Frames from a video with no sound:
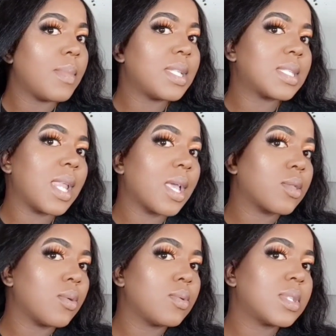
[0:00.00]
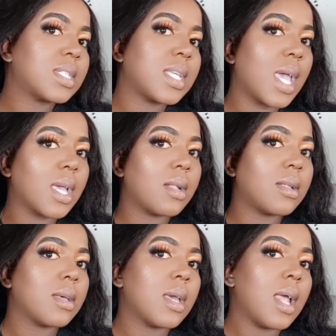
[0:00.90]
It's like those
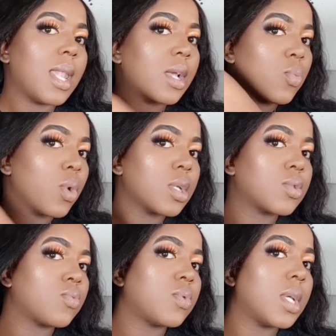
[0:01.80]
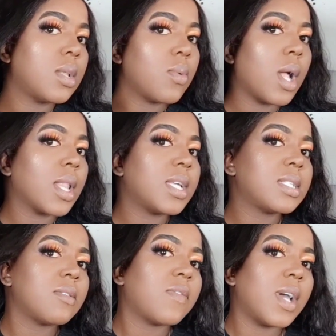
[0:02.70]
tangle, like it works really well in
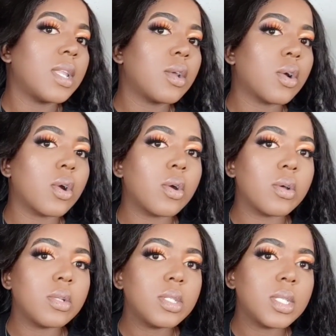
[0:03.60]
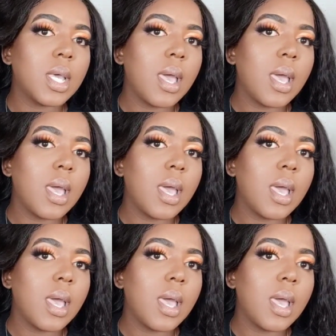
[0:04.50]
defining curls,